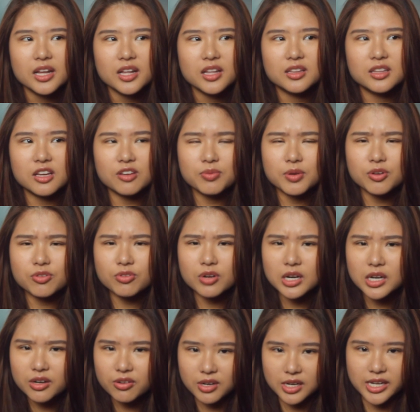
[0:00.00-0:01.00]
they've been
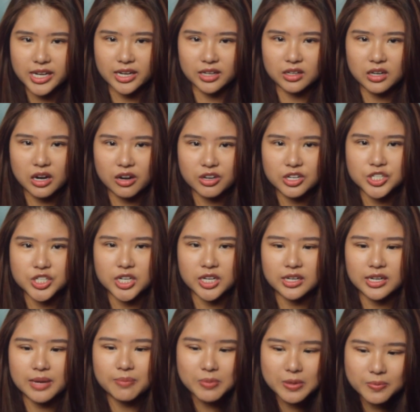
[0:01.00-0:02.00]
really encouraging.
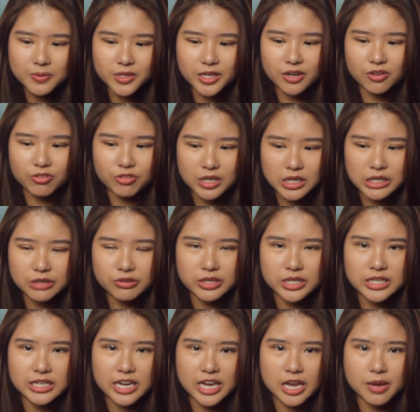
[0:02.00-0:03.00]
Like, people that
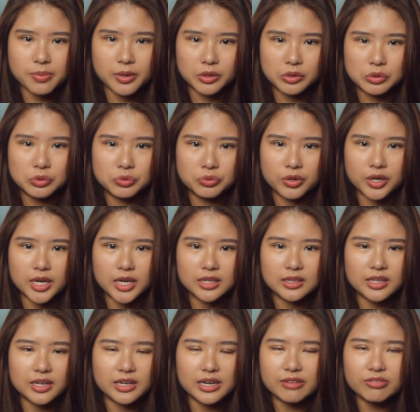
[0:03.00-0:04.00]
really care about you, right,
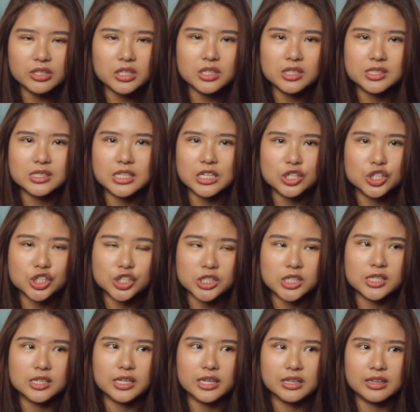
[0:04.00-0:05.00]
they're never gonna say
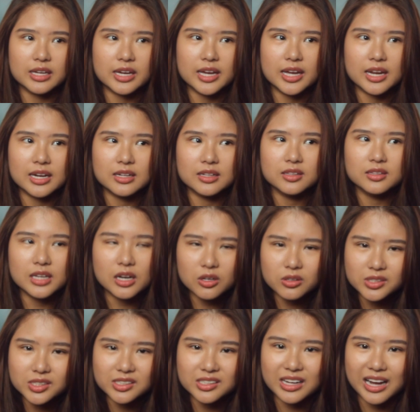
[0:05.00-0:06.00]
shit like that, and they're
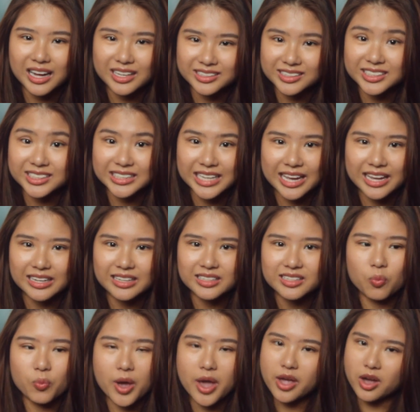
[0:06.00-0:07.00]
always gonna understand
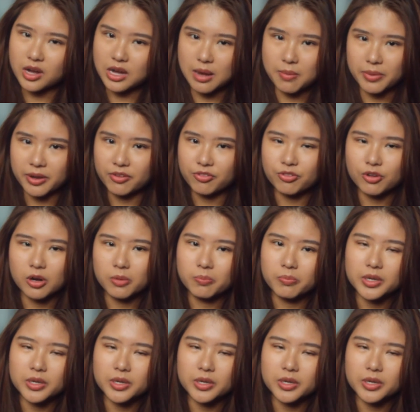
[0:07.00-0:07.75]
where you're coming from.